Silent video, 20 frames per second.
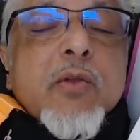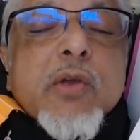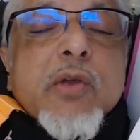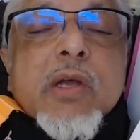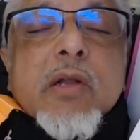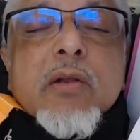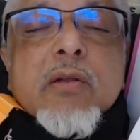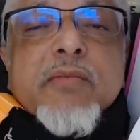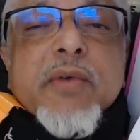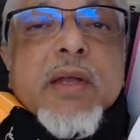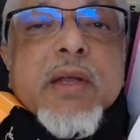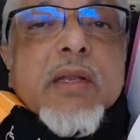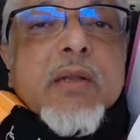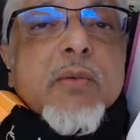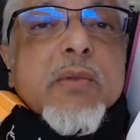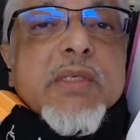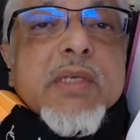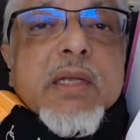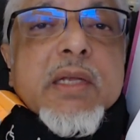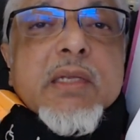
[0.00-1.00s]
You cannot find it
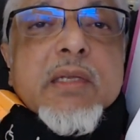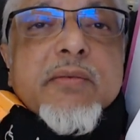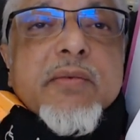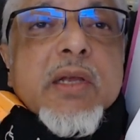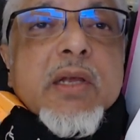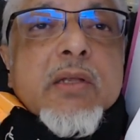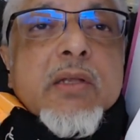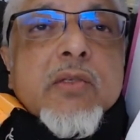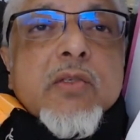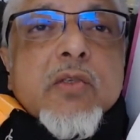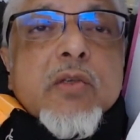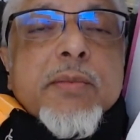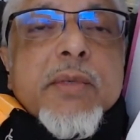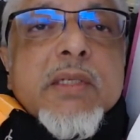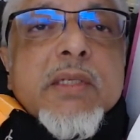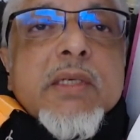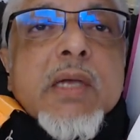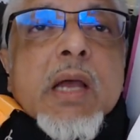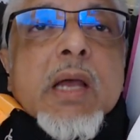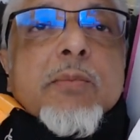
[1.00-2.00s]
with scientific
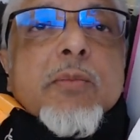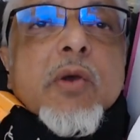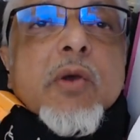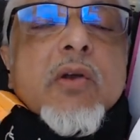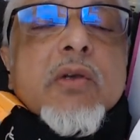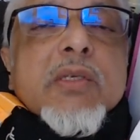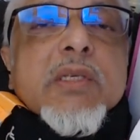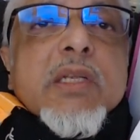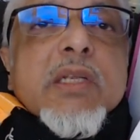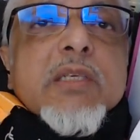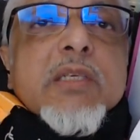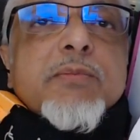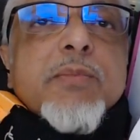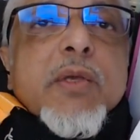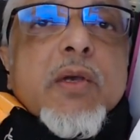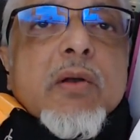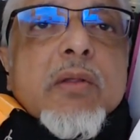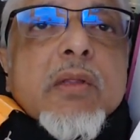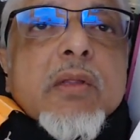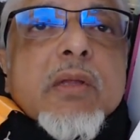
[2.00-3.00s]
instruments because it is
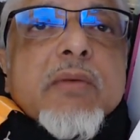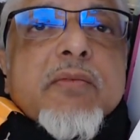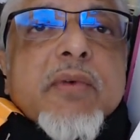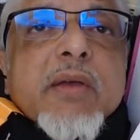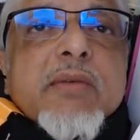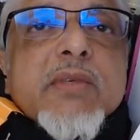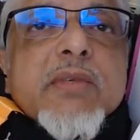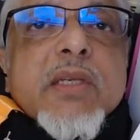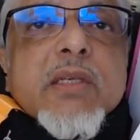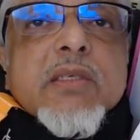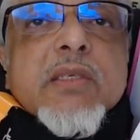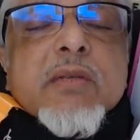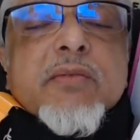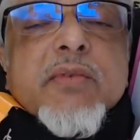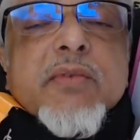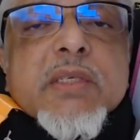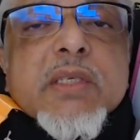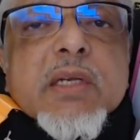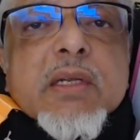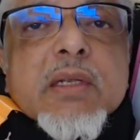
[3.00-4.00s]
beyond the five sensory
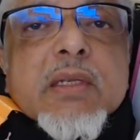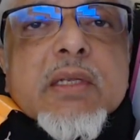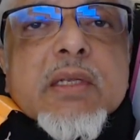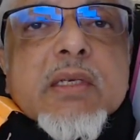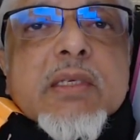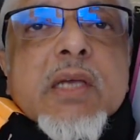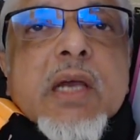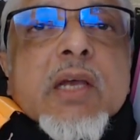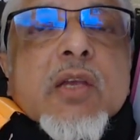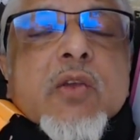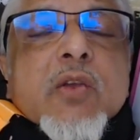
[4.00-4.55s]
facilities.